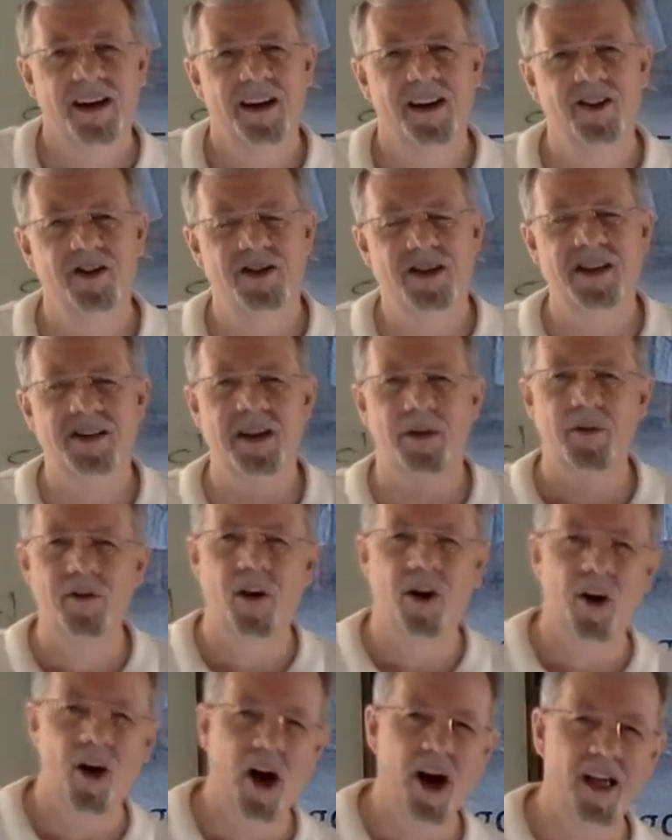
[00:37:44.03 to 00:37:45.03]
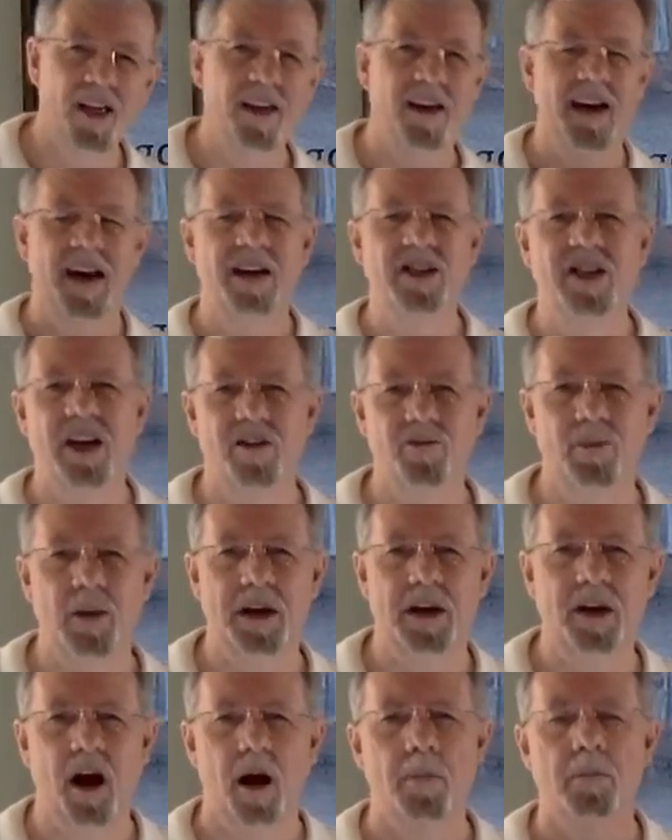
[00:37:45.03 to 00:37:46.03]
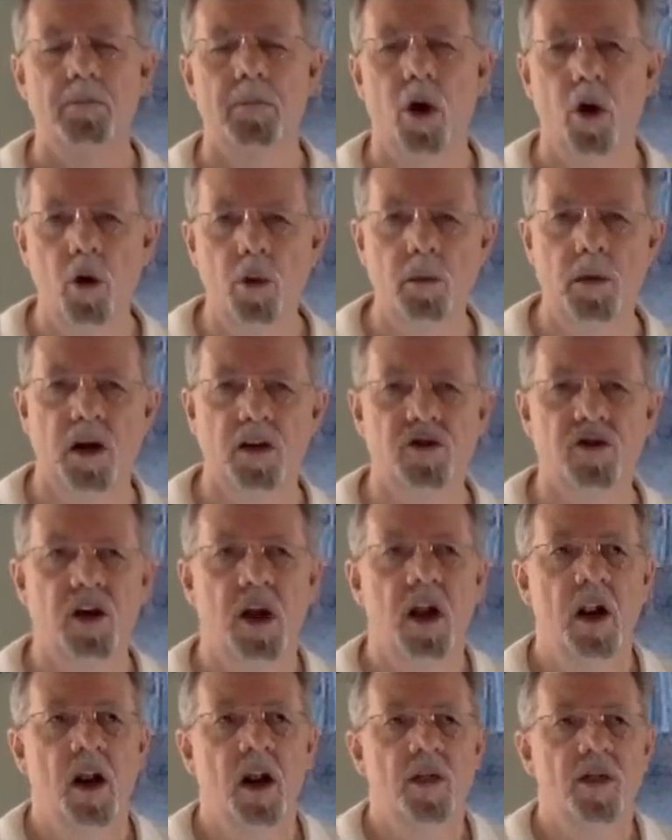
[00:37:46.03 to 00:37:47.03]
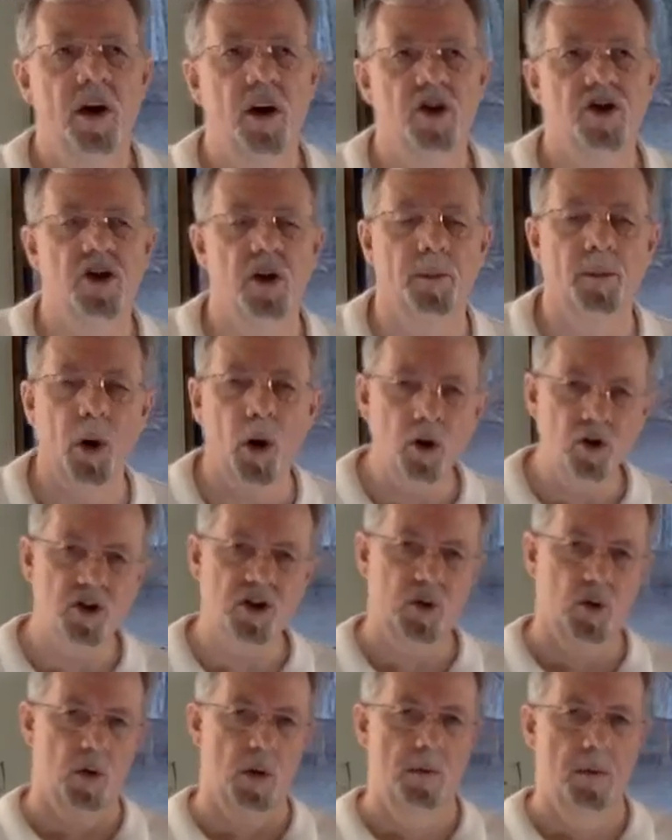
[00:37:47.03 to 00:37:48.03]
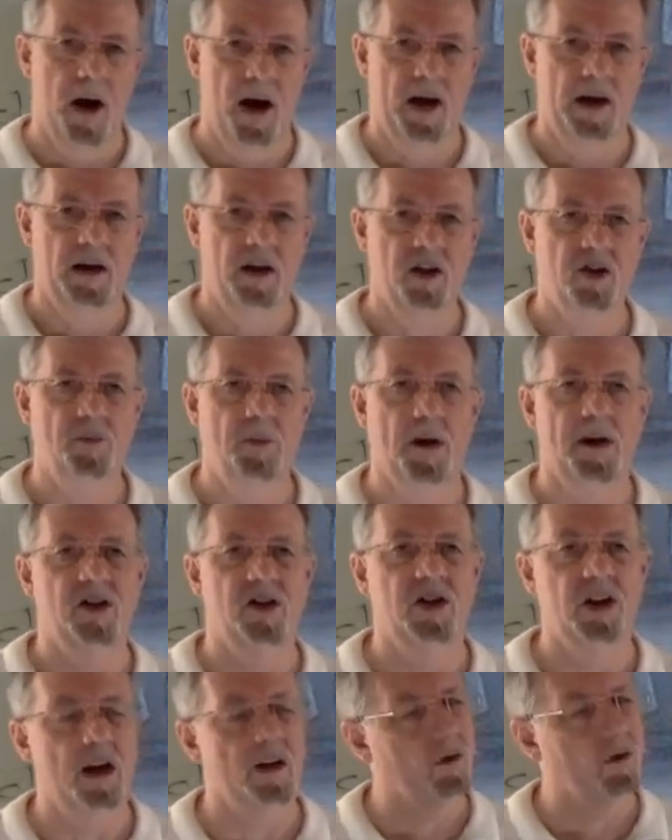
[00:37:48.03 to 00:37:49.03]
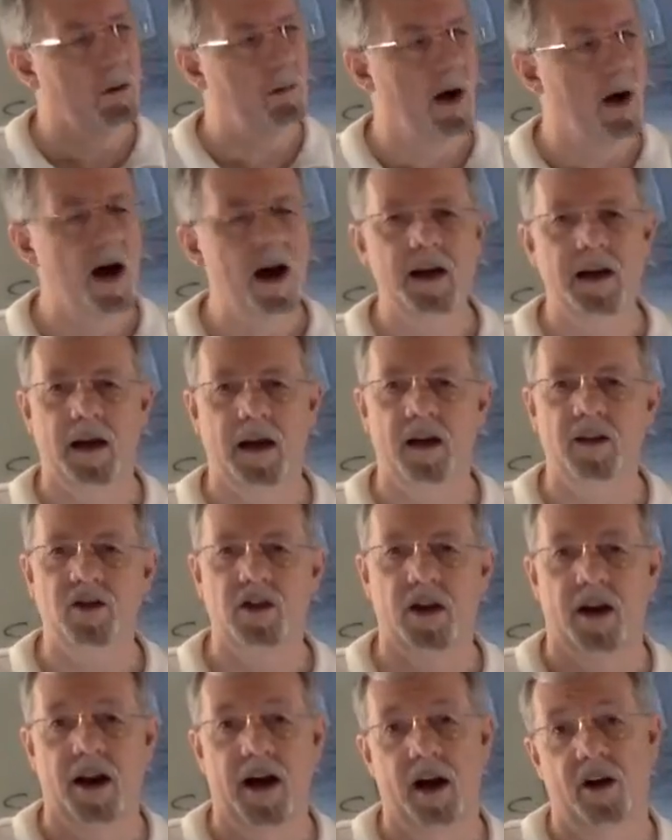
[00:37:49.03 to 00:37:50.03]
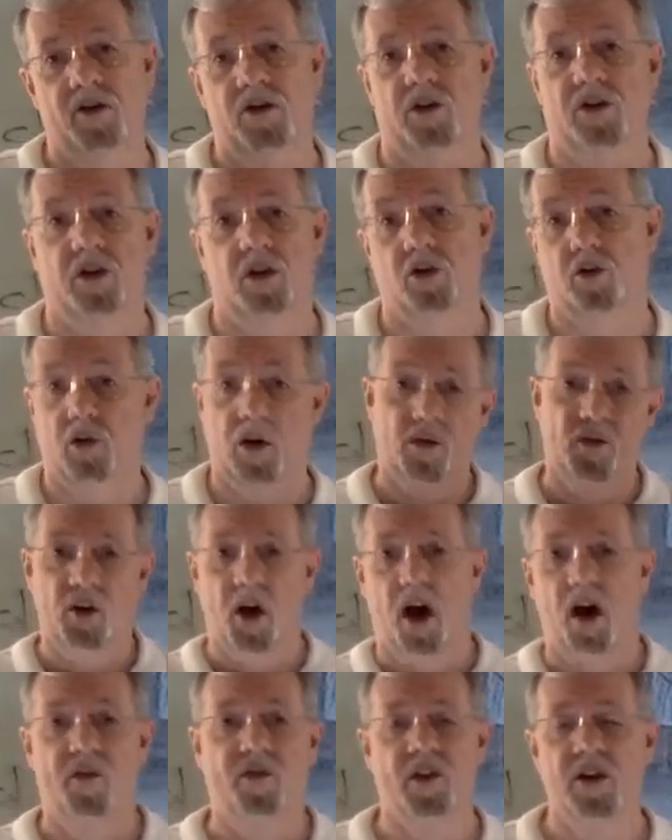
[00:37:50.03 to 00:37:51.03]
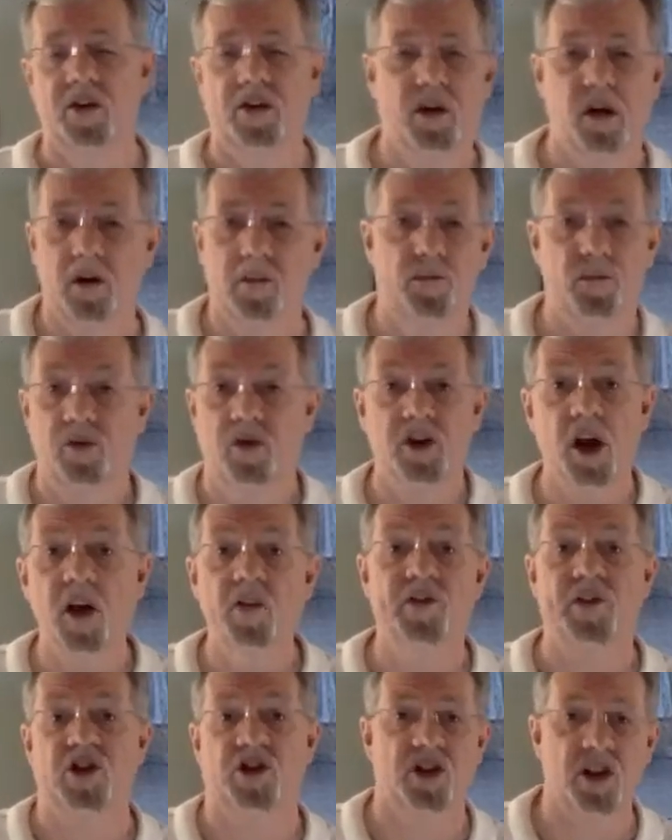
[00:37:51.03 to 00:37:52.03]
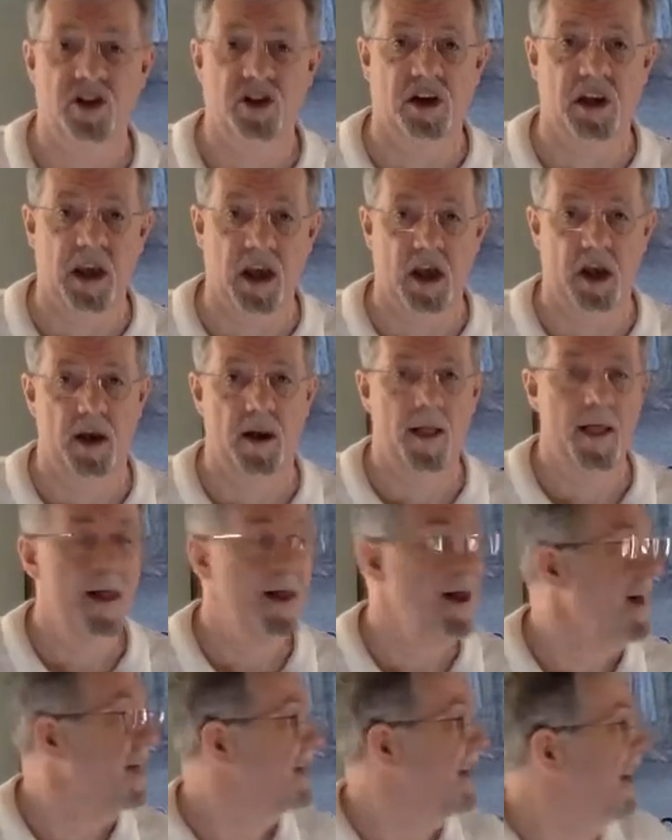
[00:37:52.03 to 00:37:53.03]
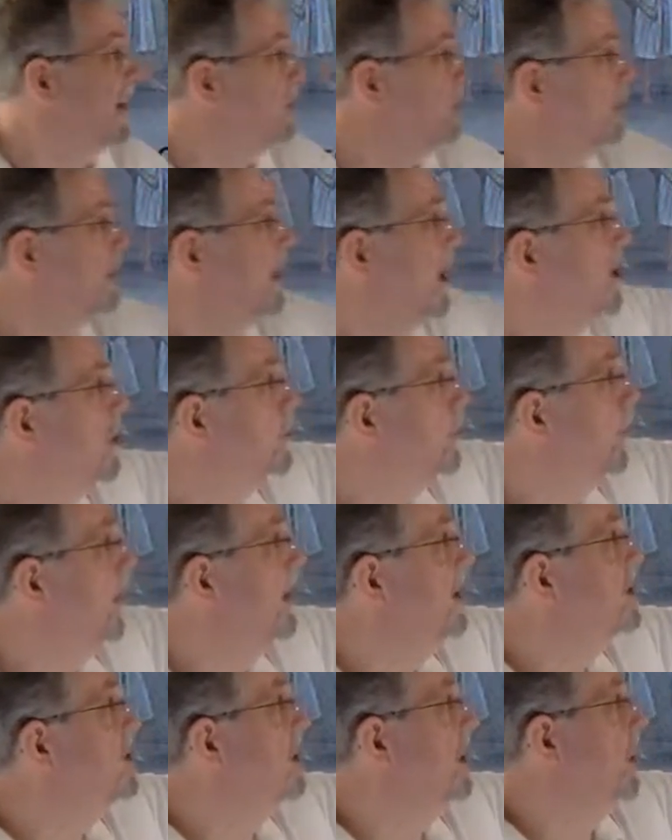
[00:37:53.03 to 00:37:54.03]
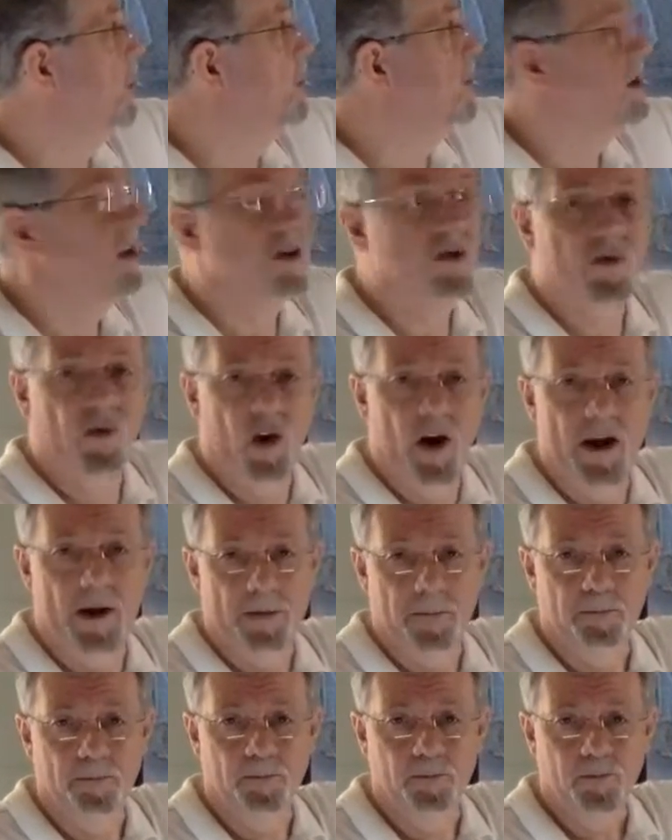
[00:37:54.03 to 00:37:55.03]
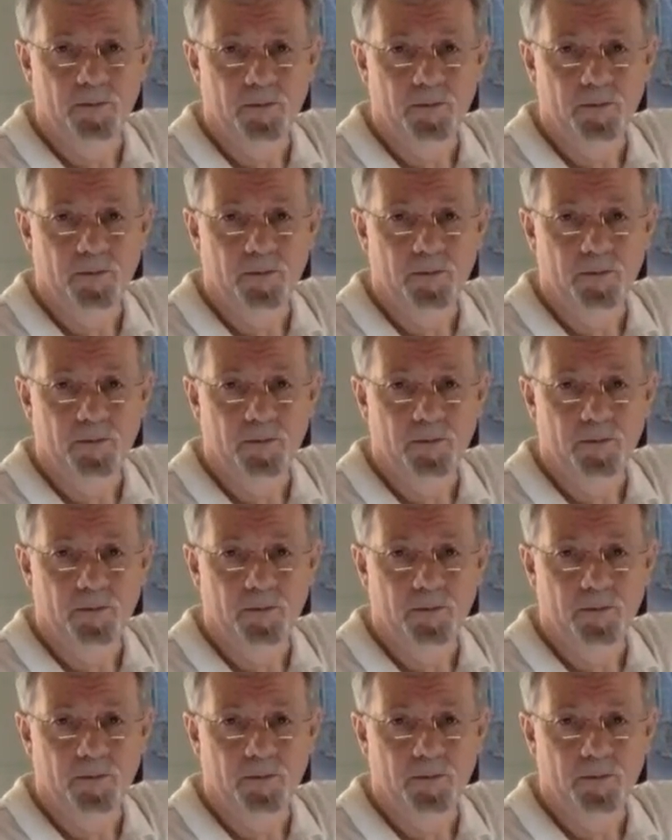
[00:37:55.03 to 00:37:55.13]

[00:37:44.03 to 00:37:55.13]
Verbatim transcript: You know, see, some of our holidays have become moments that are supposed to remind us, but instead of reminding us, it allows us to drift off into selfishness again. That's what takes place here with this friend.